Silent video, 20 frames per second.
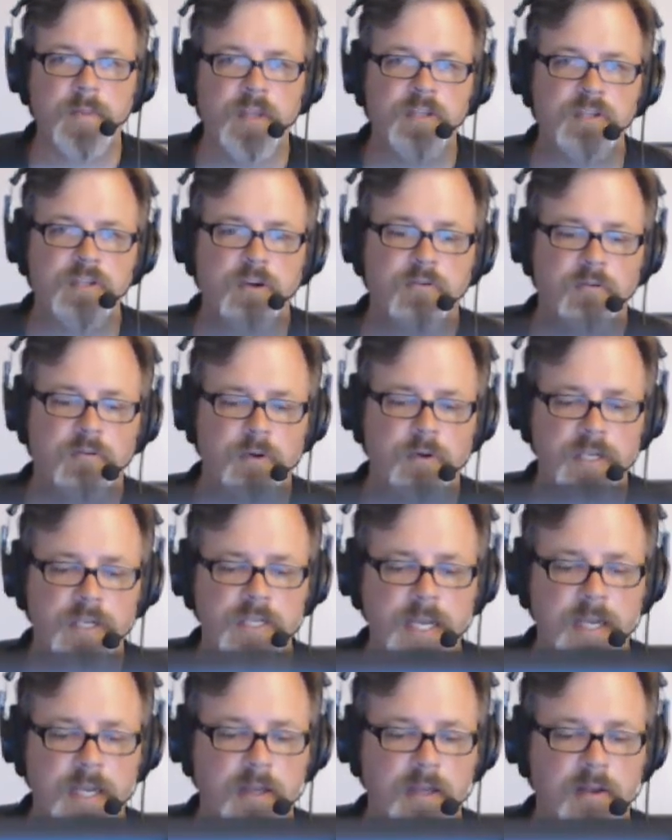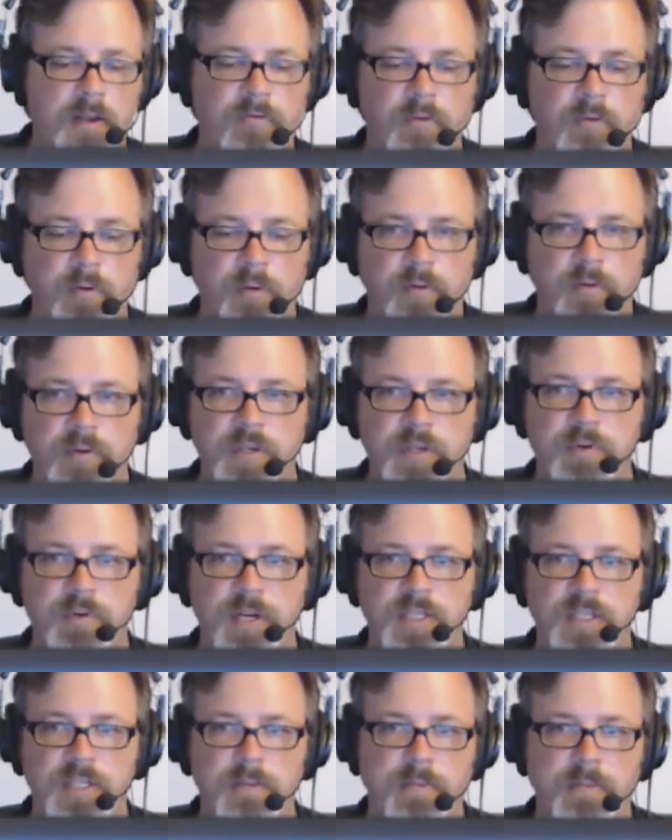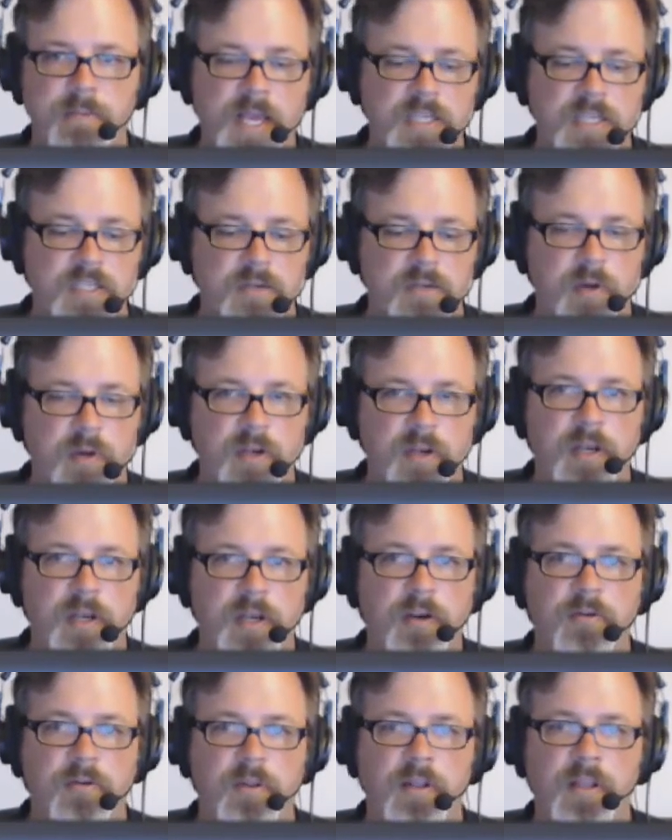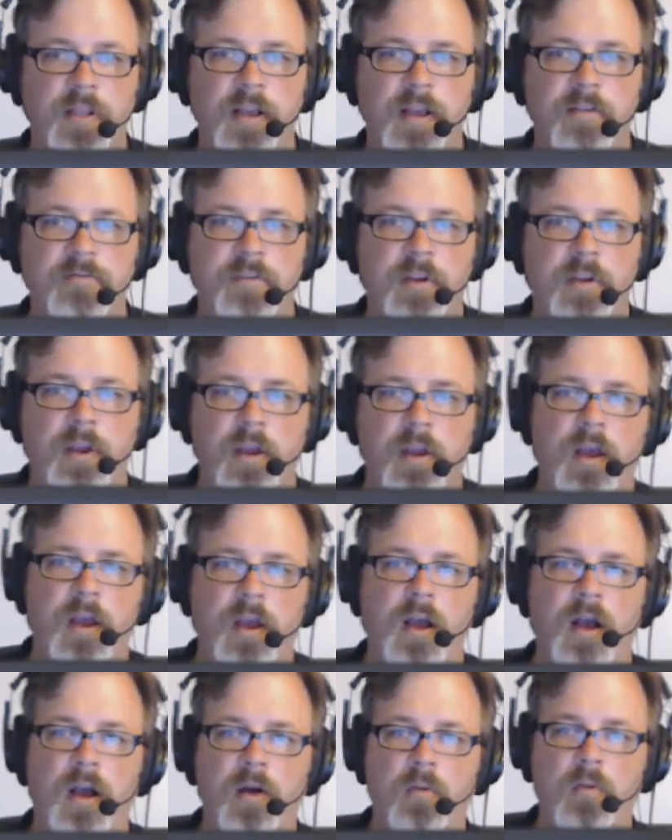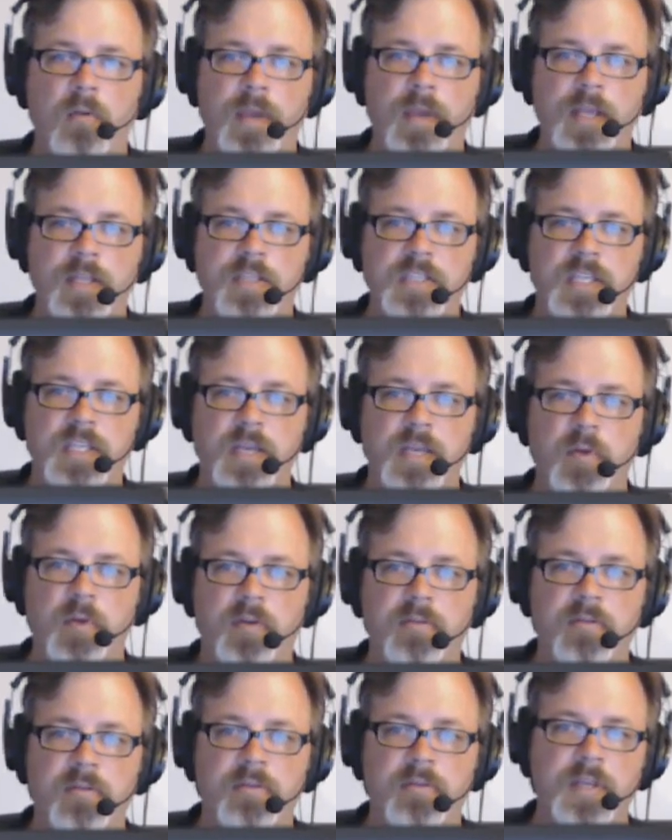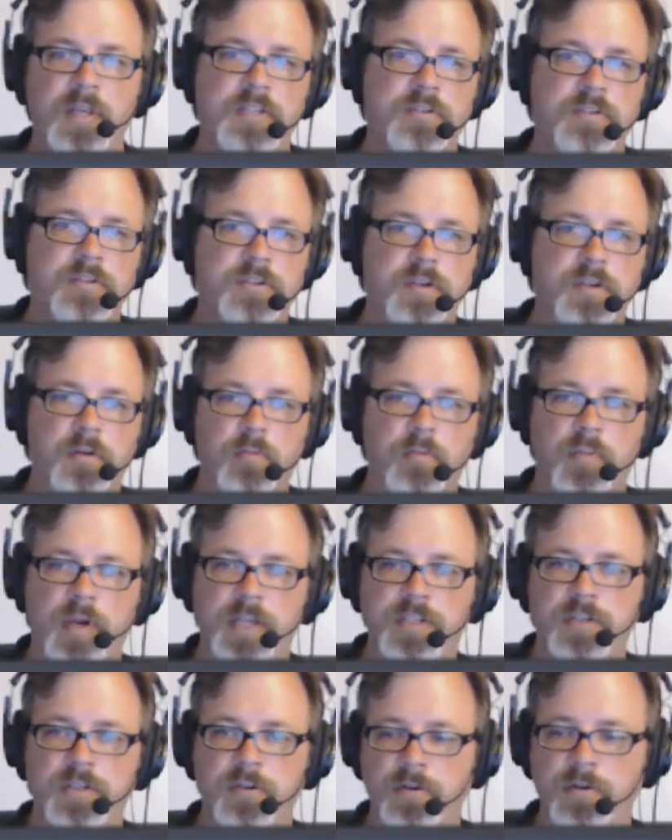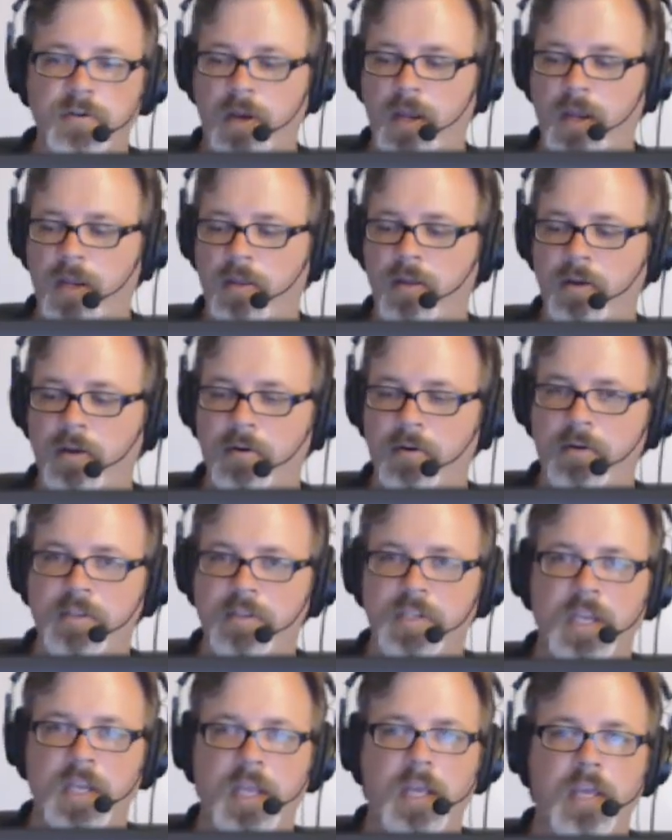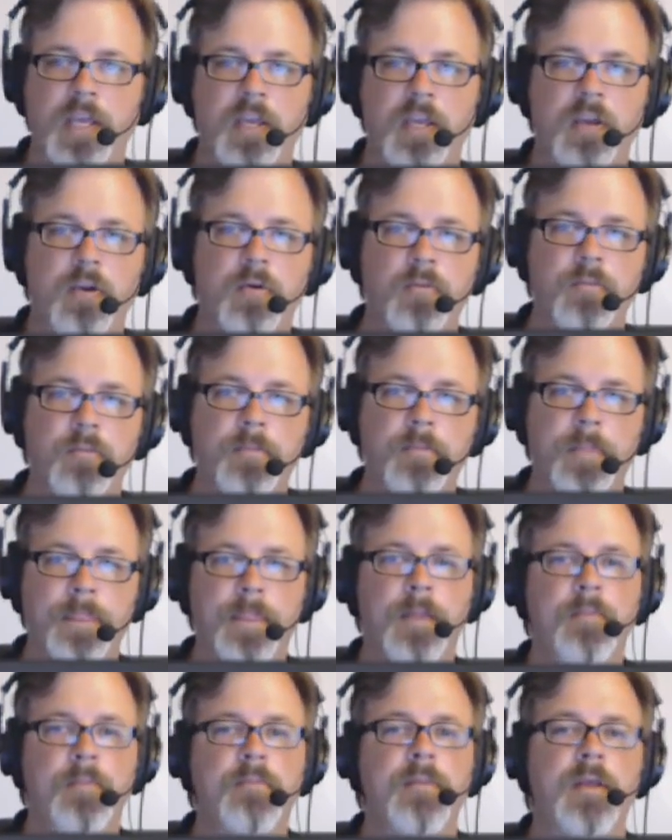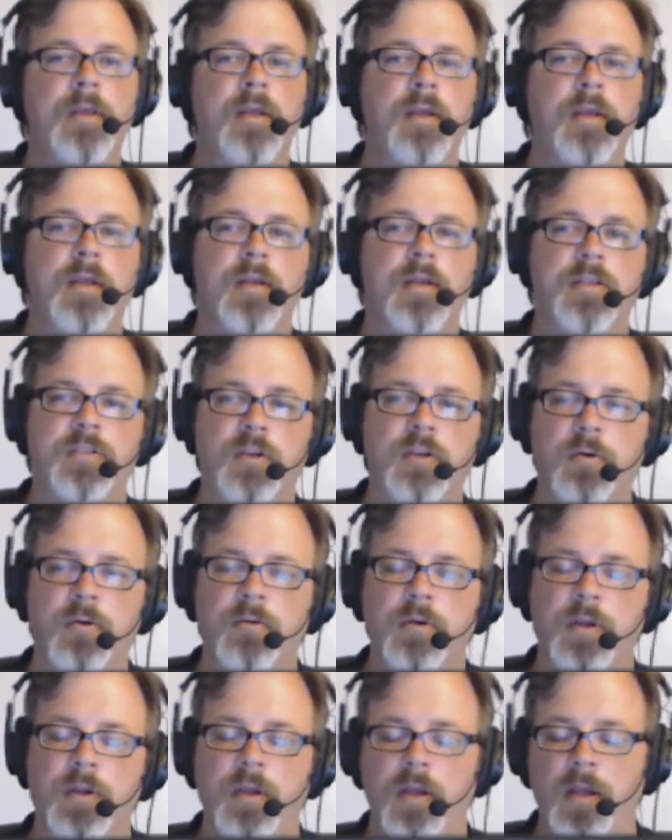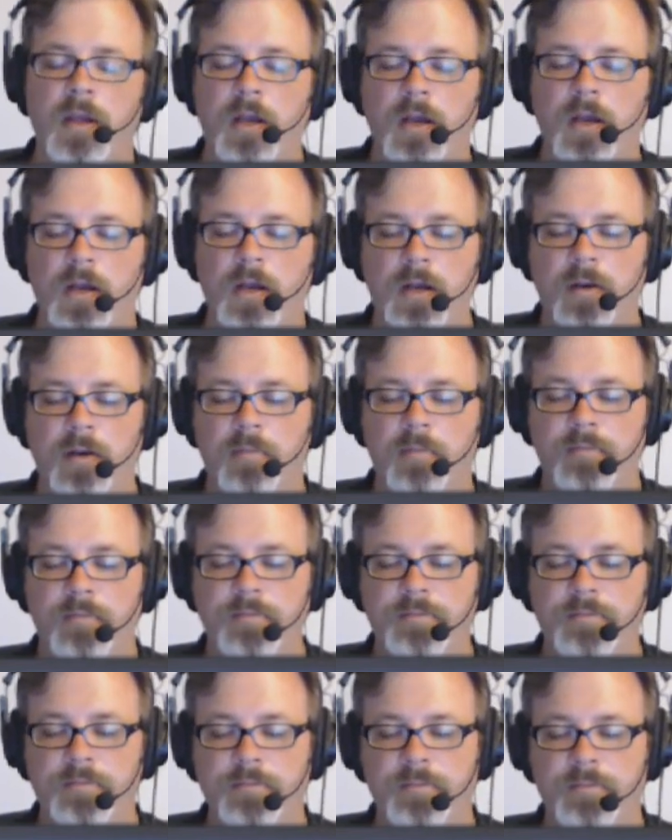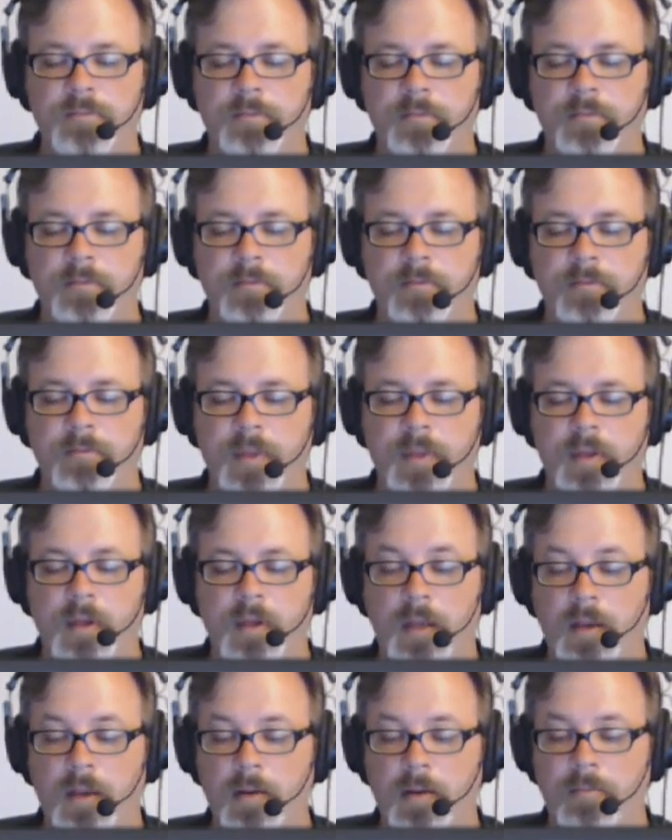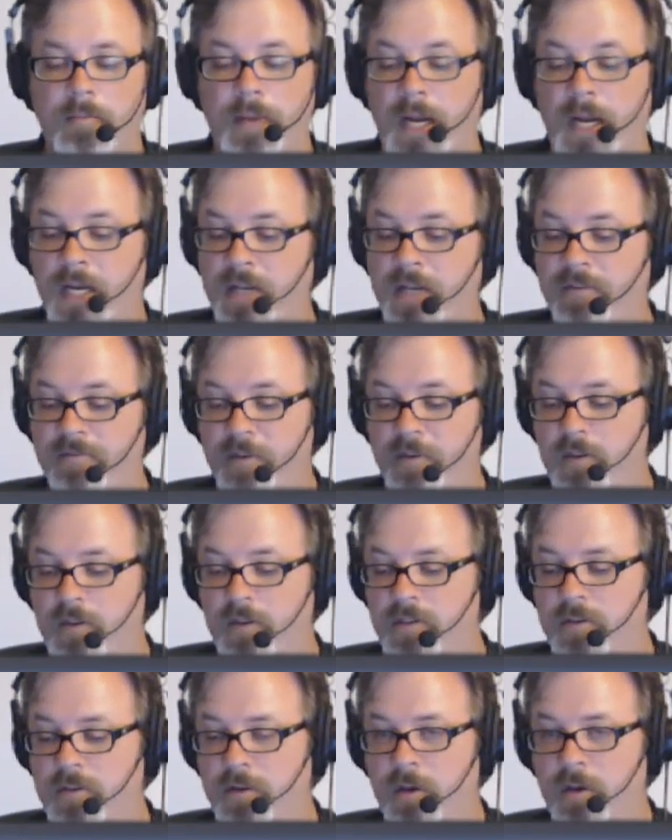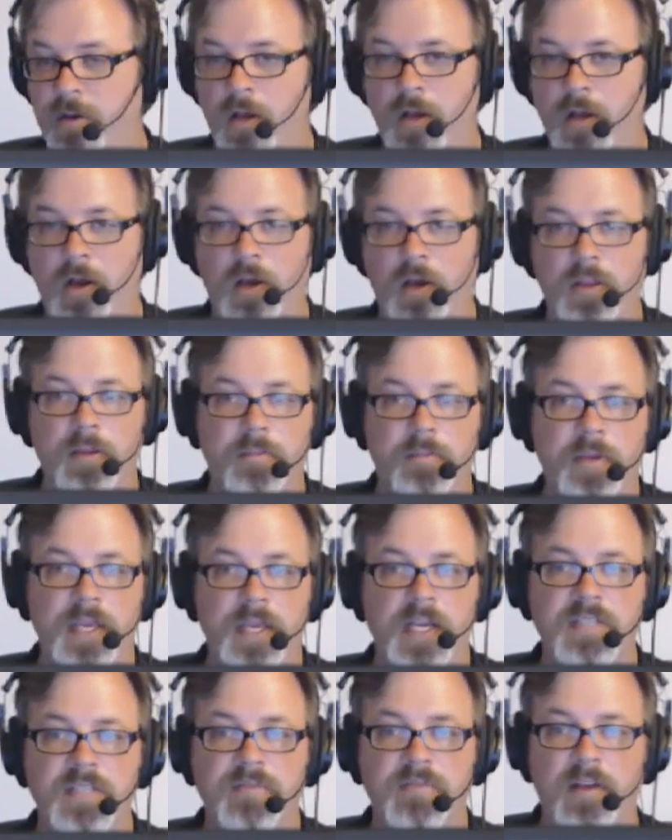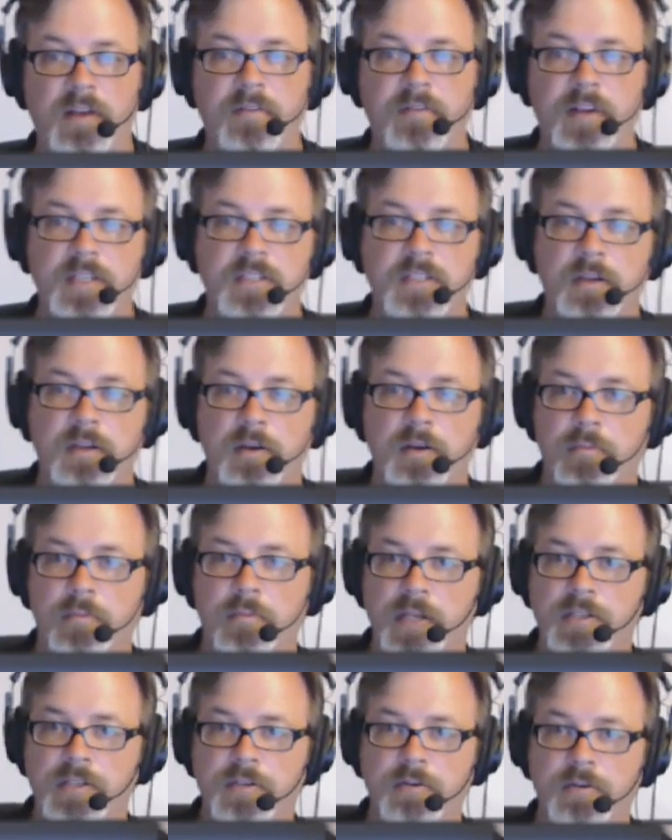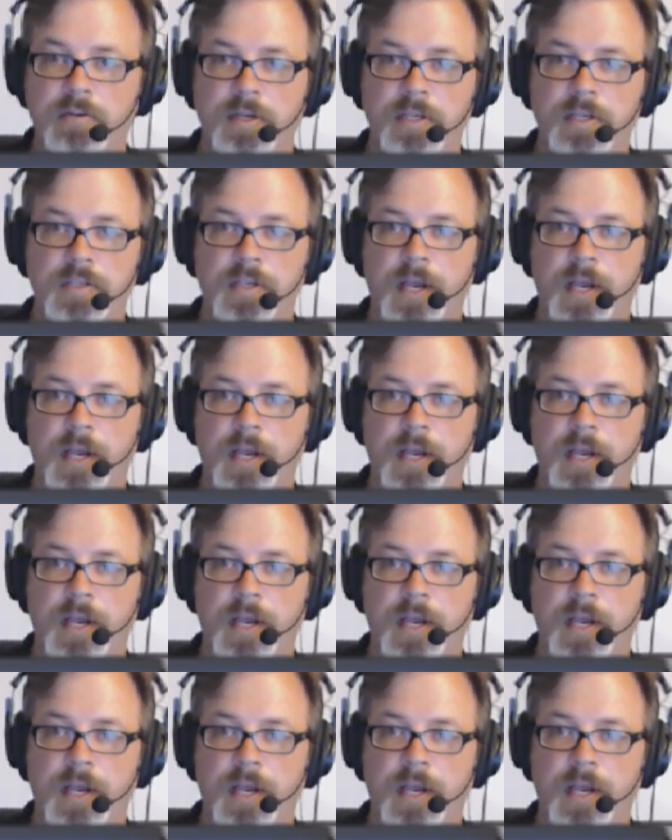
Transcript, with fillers: So if we were to take, if we were to just press the master button here on the left, uh, we can see both of these. There's a compressor and there is an EQ. So um, by default, uh, on the PX5S, the compressor is